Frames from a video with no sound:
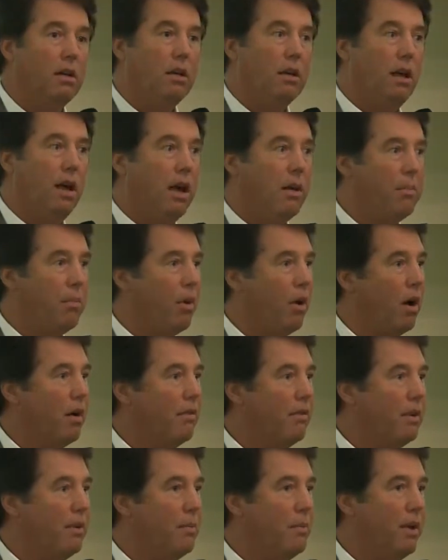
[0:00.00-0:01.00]
Yeah,
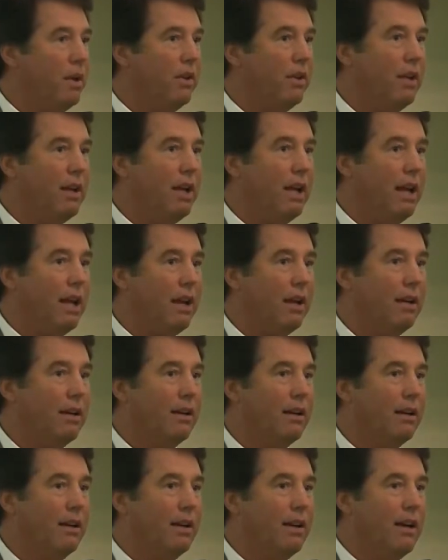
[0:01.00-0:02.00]
profitability.
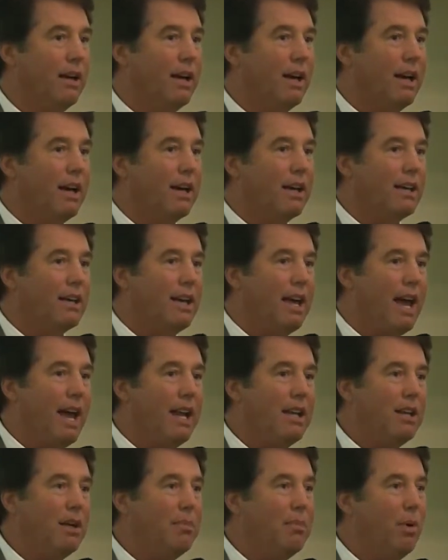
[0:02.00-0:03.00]

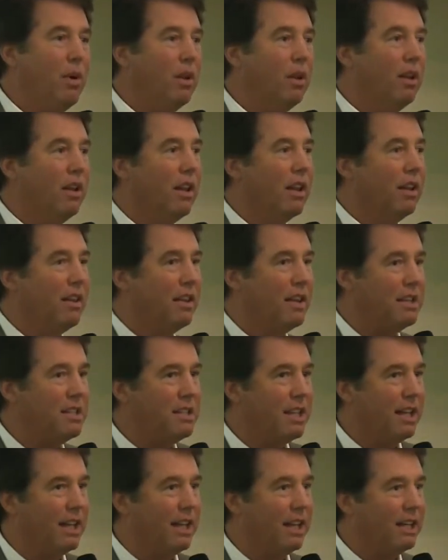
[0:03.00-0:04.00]
Can you put a little of
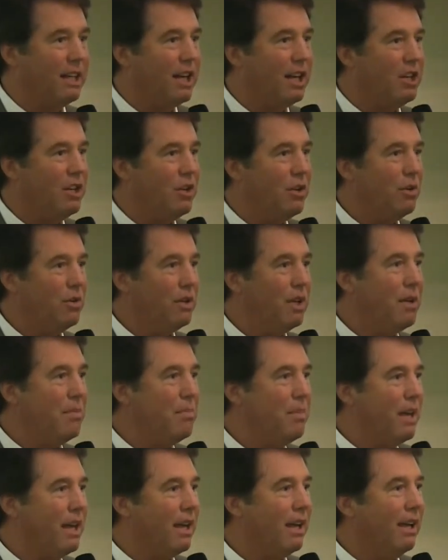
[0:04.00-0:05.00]
this in it? Can you give
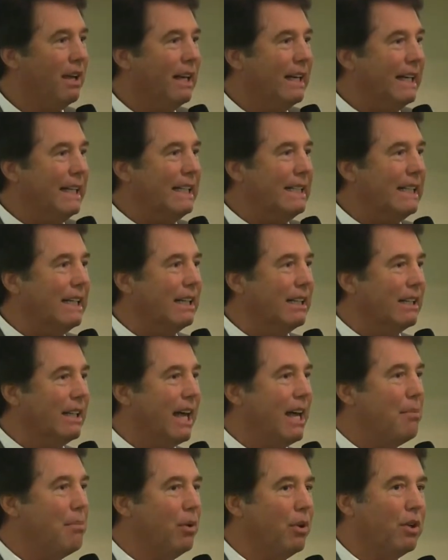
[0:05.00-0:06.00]
me a
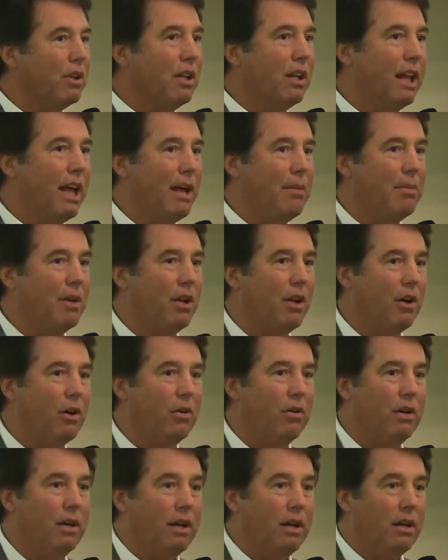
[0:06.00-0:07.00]
label claim, you
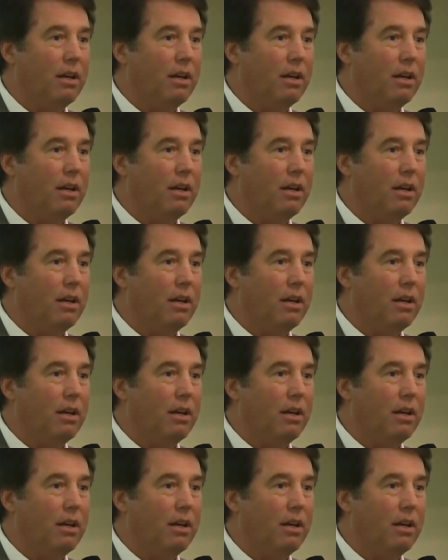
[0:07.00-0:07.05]
know?